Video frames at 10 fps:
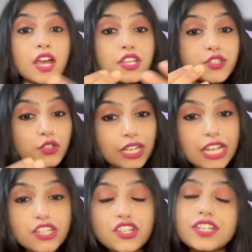So
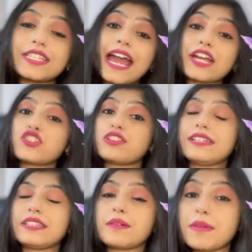nature is
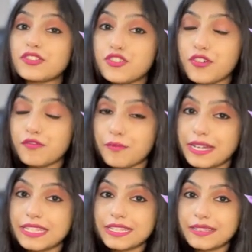actually the mother of
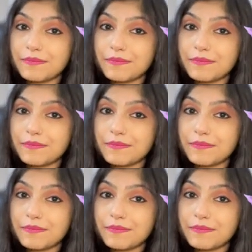medicine.